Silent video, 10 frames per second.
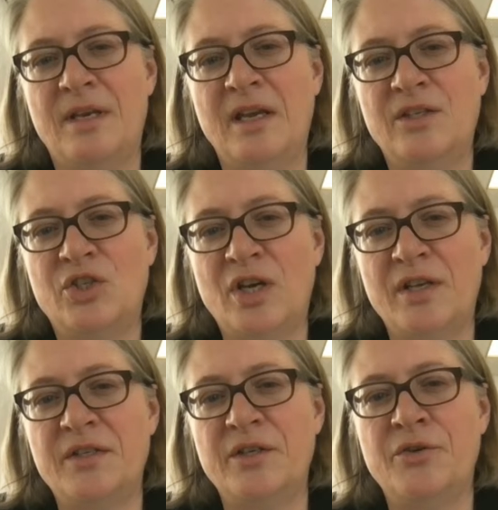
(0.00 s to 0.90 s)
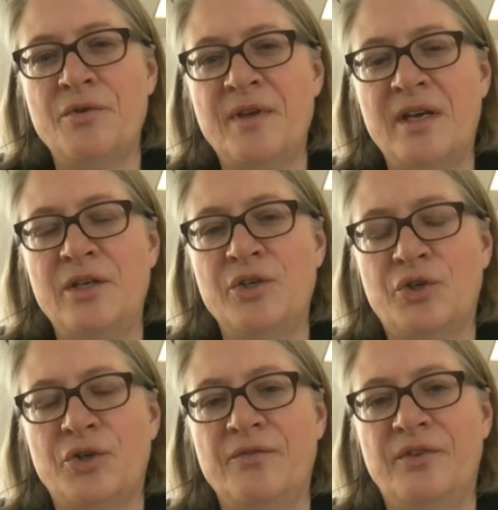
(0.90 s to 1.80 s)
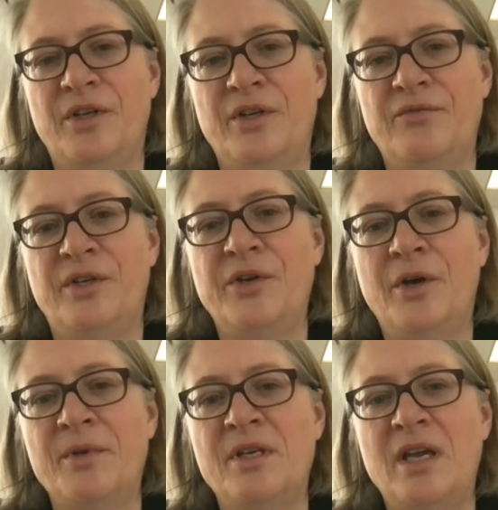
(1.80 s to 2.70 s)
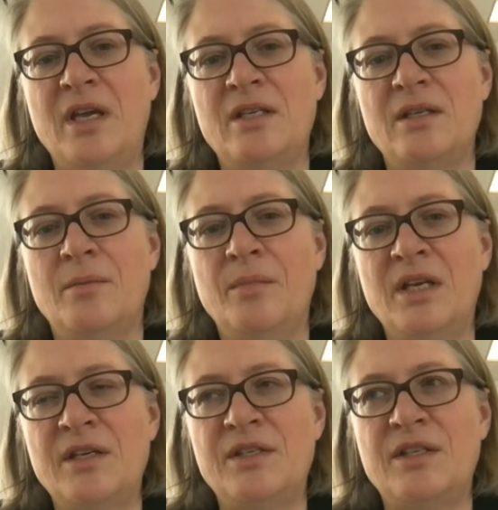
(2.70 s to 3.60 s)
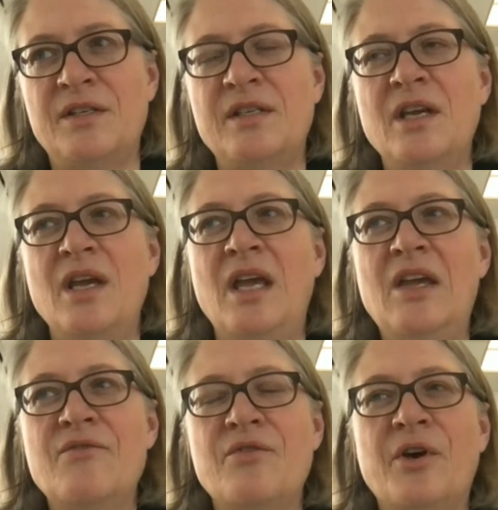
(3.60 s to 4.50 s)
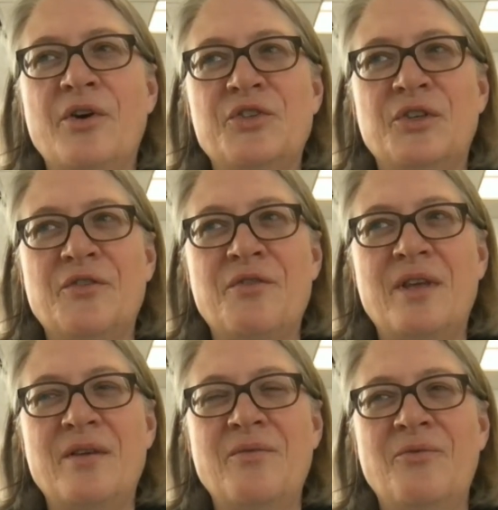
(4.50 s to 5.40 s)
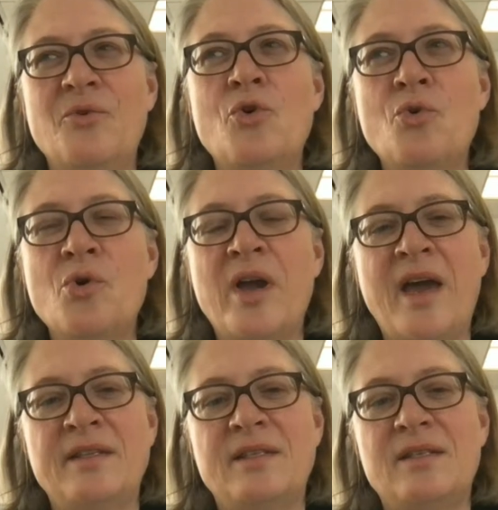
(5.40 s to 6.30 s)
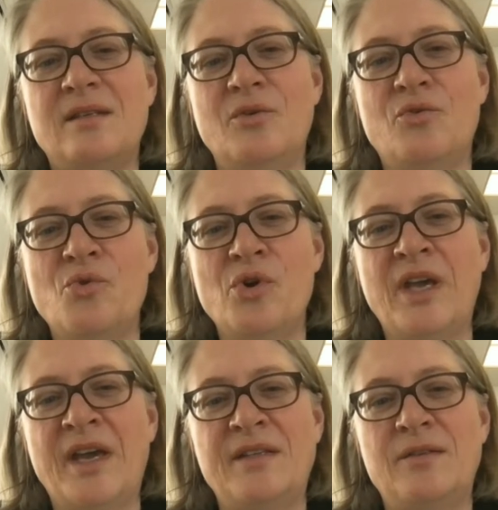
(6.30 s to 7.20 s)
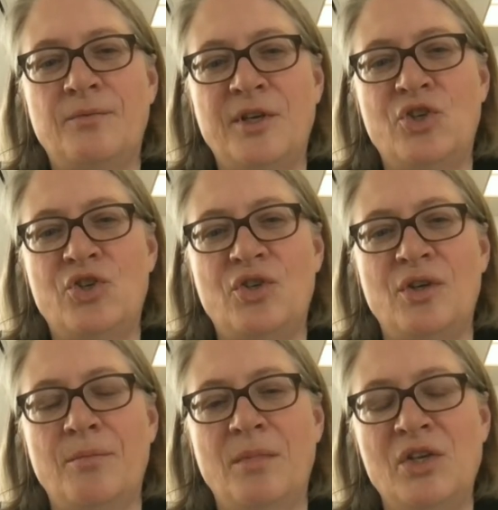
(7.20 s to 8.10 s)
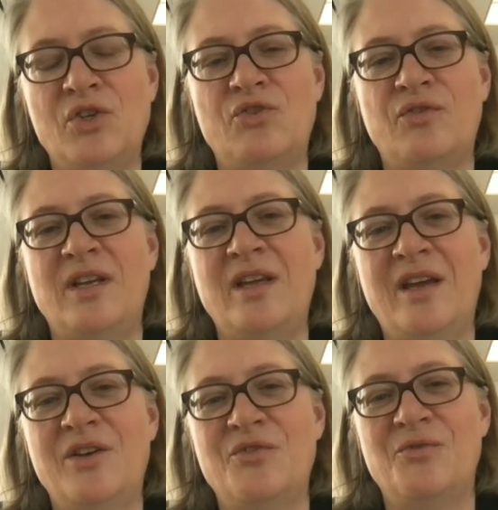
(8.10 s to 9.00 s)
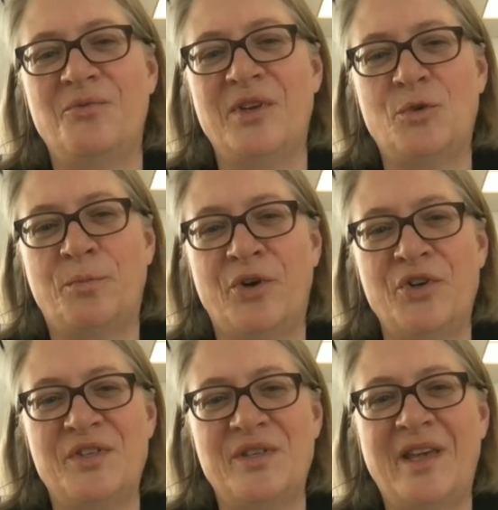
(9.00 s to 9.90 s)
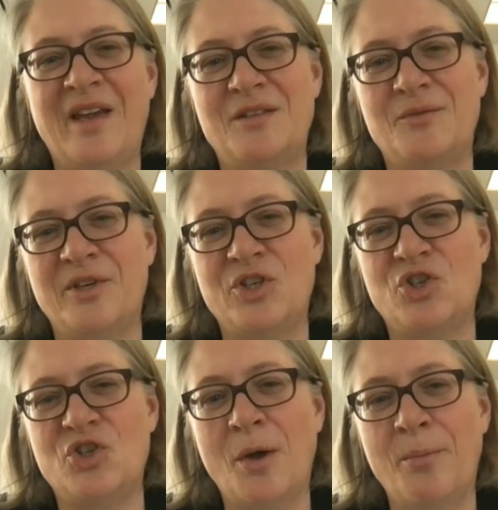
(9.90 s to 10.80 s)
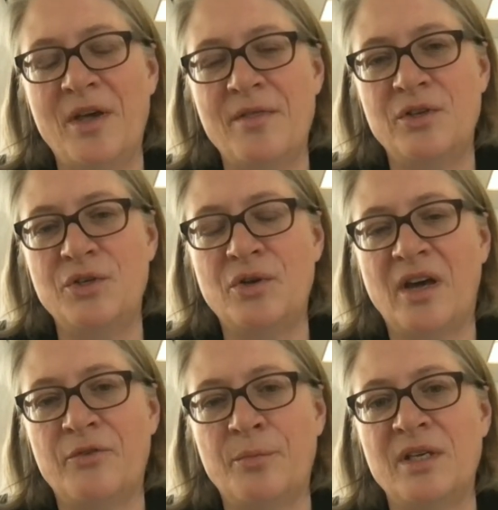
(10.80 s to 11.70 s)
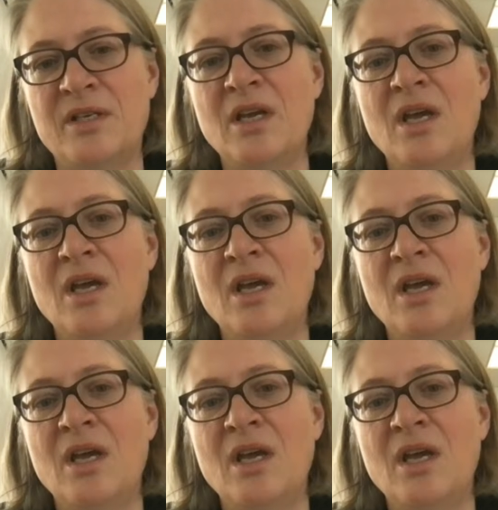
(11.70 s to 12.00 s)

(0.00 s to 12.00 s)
next chancellor, who then in turn will nominate ministers, even though sort of the who gets which ministry and which person gets which job in the new government